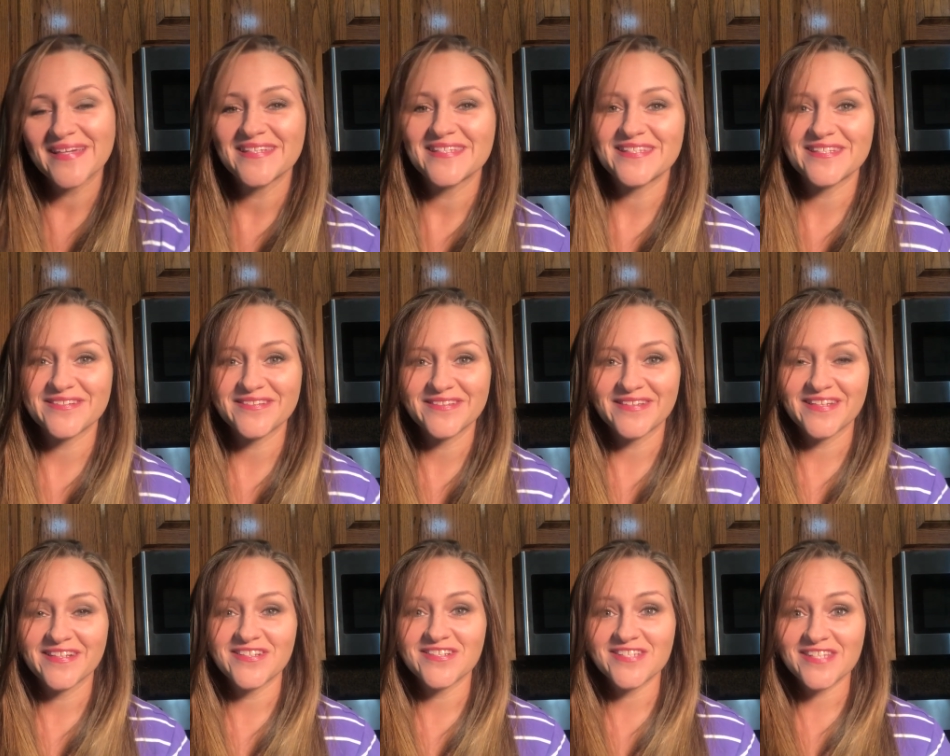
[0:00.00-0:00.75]
So
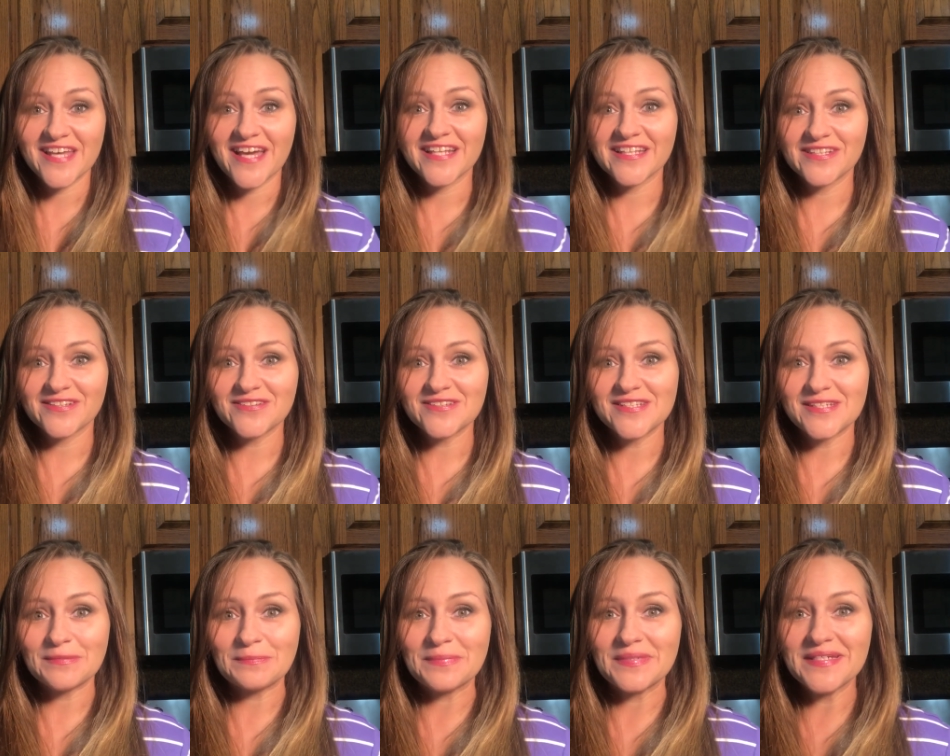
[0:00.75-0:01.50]
there's that little
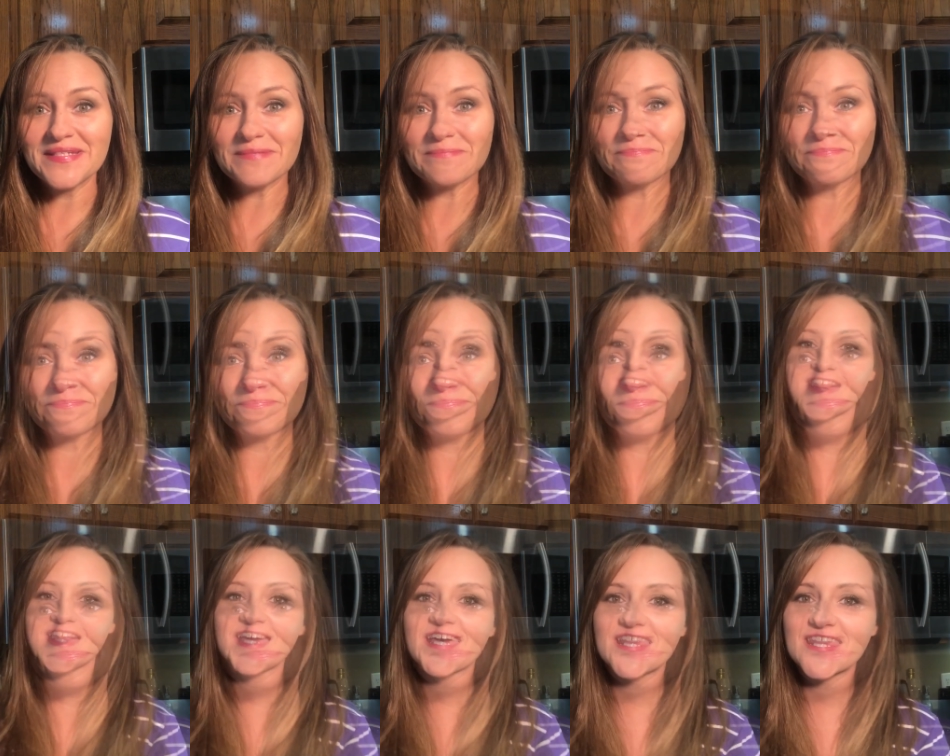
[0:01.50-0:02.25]
tidbit. Right, I
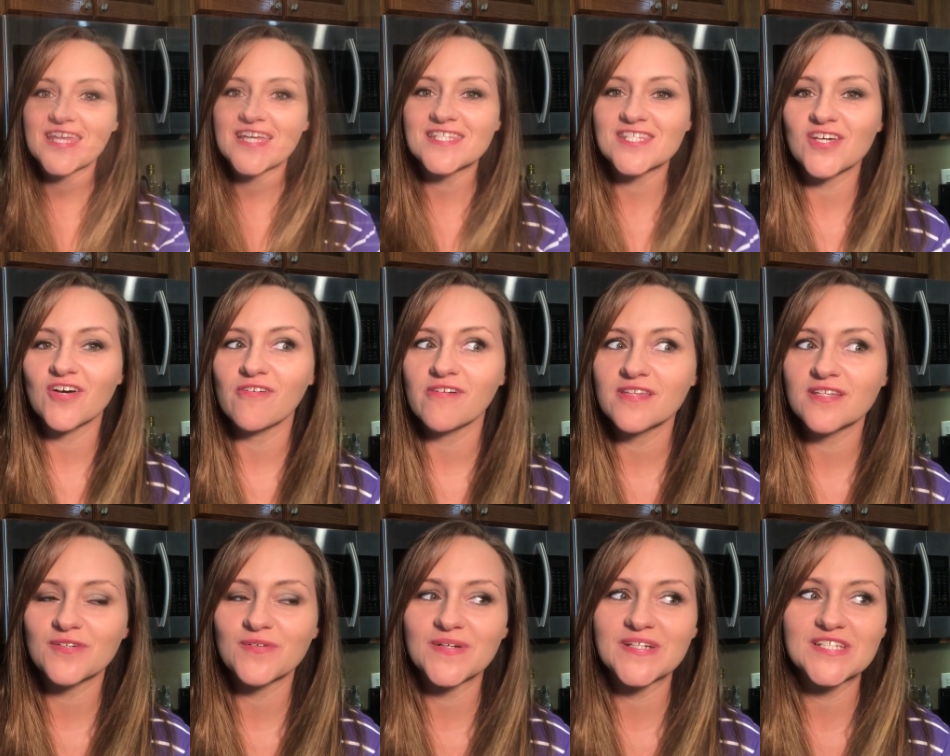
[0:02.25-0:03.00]
think that's all
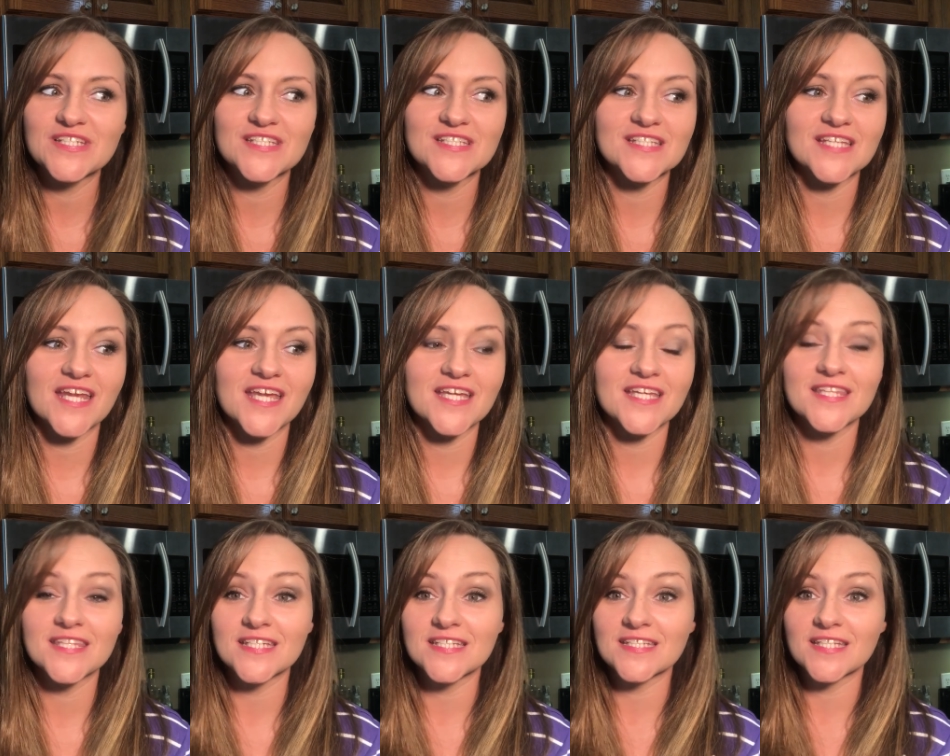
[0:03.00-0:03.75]
the questions that I
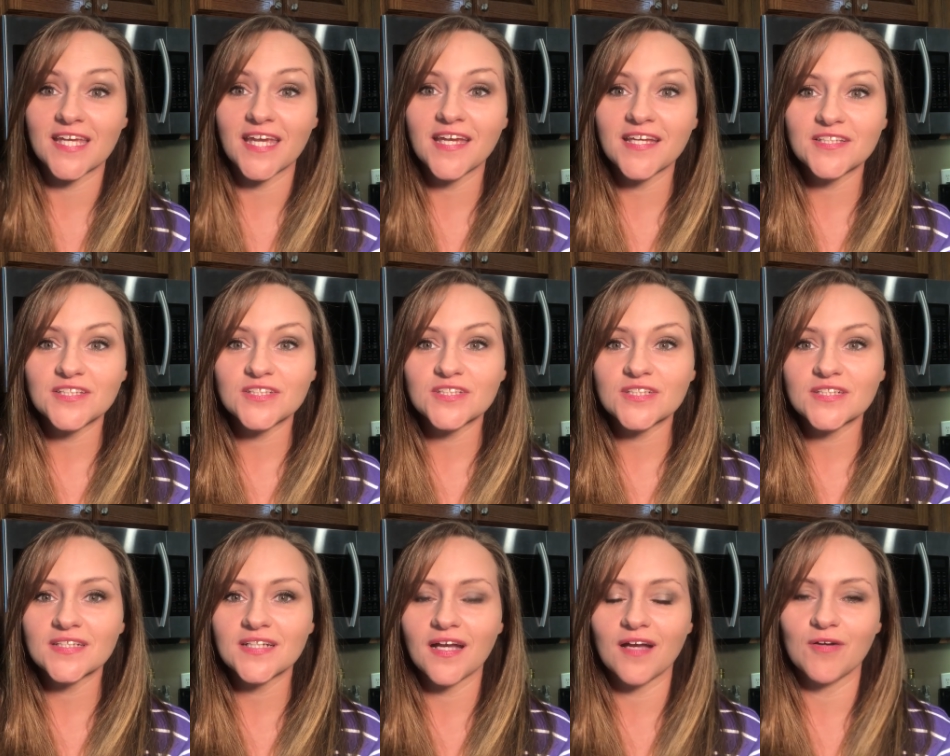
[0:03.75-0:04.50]
can think to
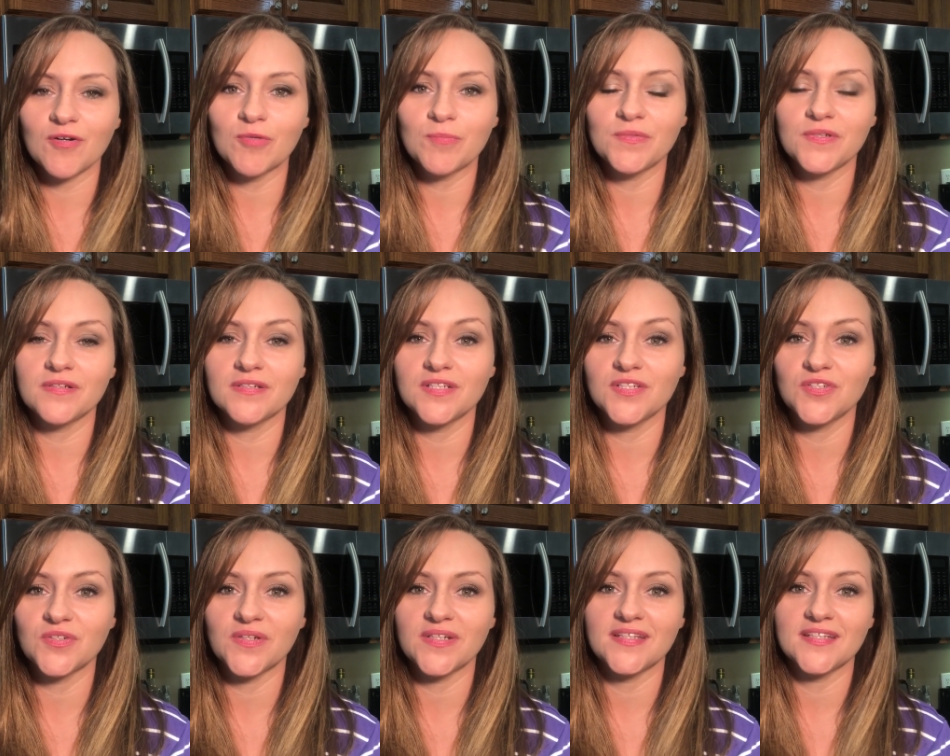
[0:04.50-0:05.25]
answer. I hope you
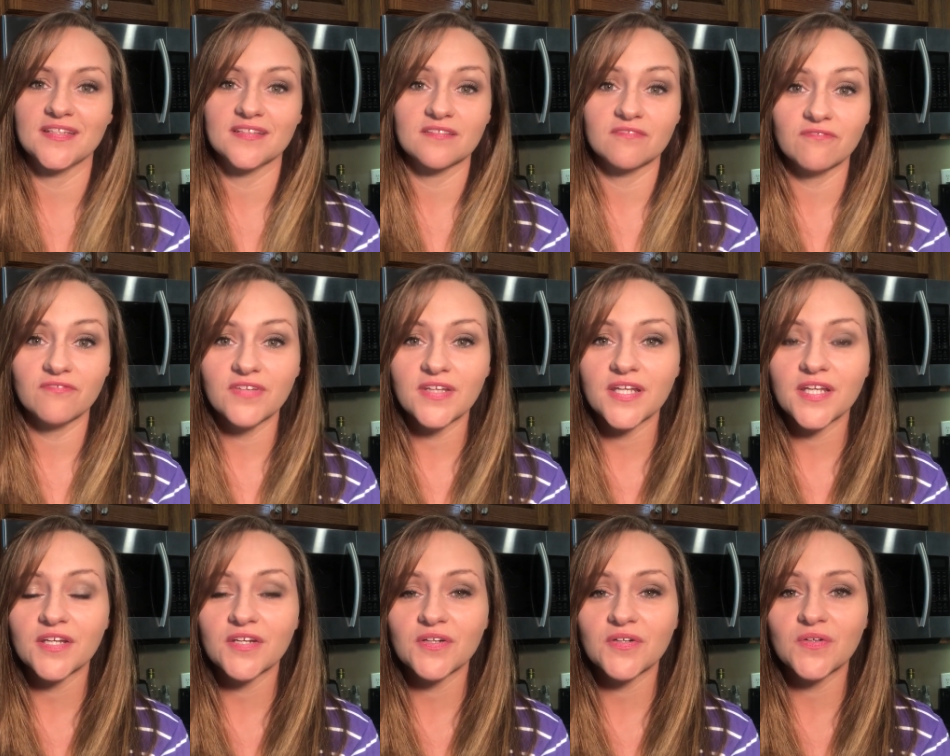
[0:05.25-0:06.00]
enjoyed this
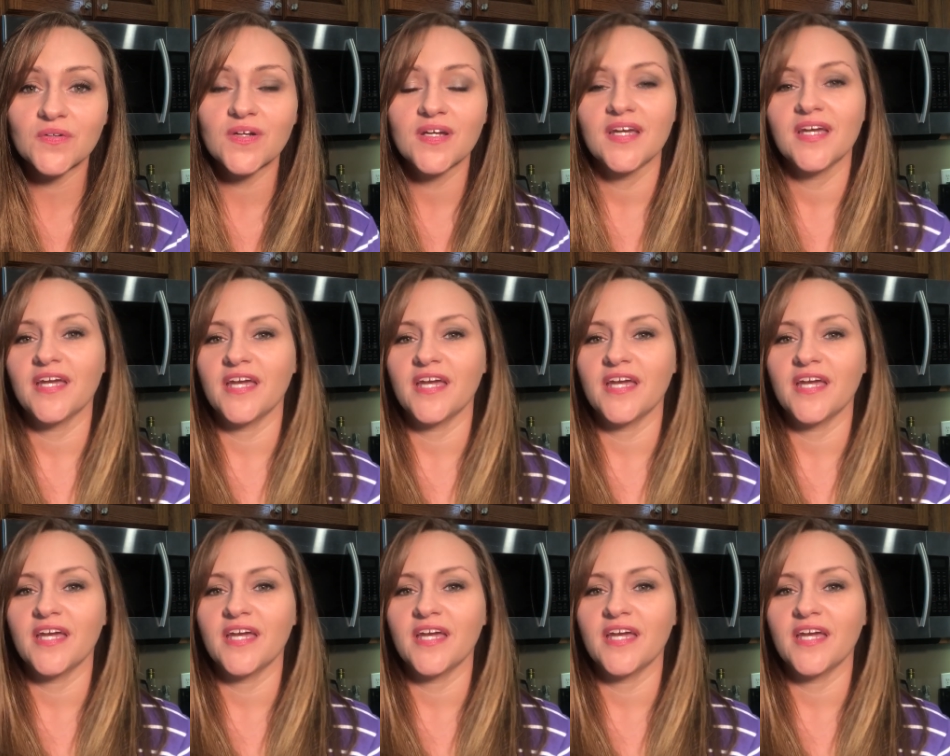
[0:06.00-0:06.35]
video.